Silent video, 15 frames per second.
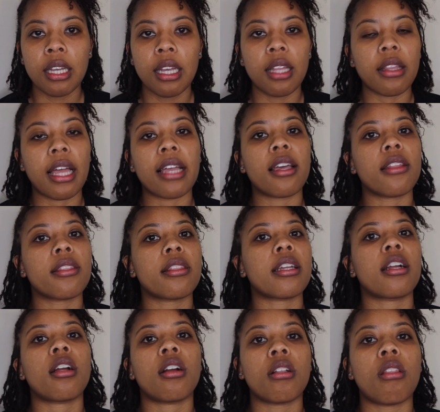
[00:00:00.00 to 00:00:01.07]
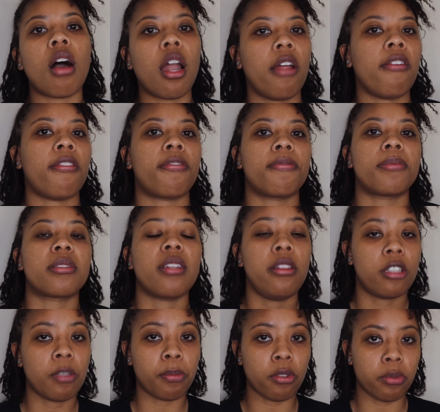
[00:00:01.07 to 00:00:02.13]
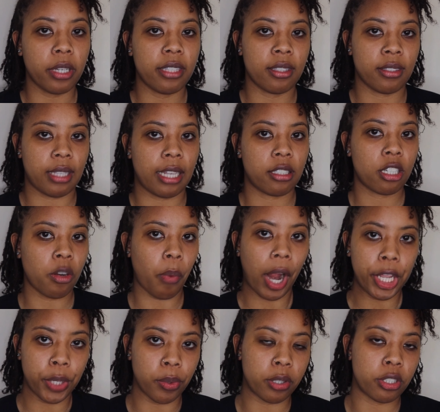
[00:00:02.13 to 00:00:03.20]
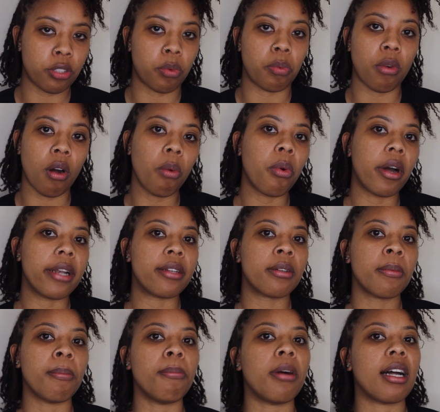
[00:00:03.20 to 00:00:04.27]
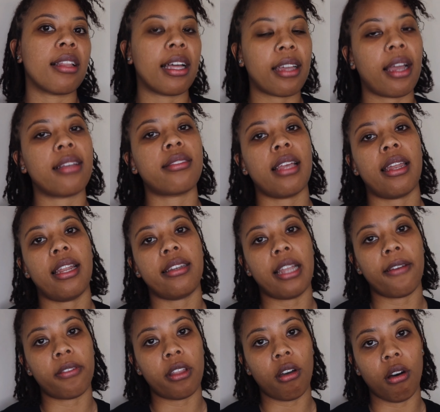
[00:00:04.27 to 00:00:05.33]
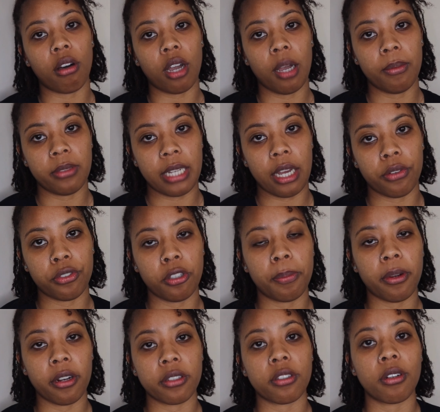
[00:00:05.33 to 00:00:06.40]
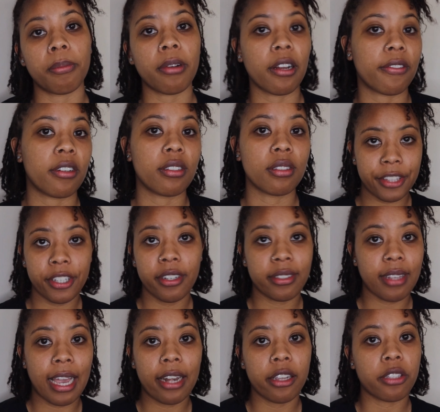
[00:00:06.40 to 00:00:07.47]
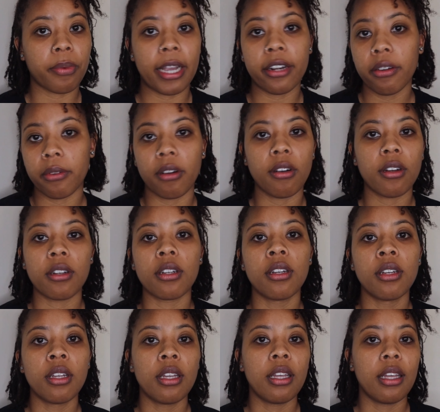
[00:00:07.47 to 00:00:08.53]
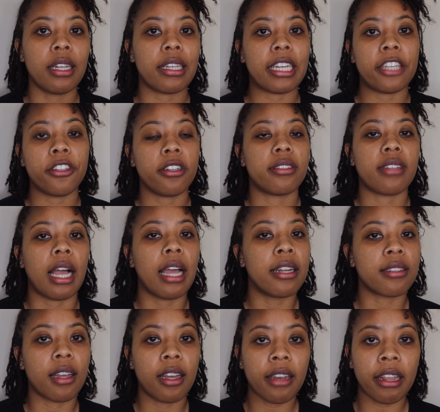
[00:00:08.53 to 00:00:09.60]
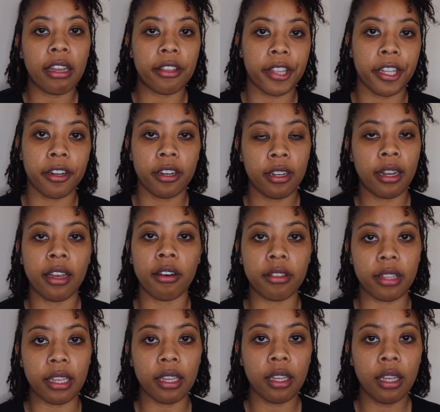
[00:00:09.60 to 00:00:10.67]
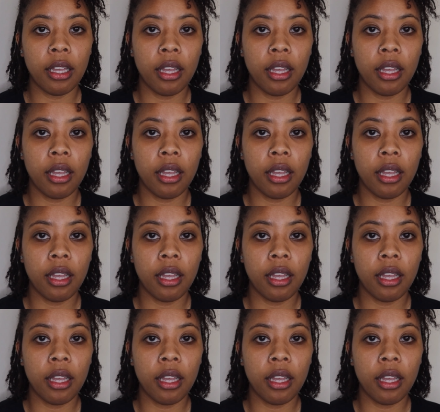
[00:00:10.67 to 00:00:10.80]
Like, there are a lot of sensible reasons as to why you should want one. But like I said, it definitely all comes down to personal preference. Neither side is right or wrong. Neither side is unhealthy or unhealthy.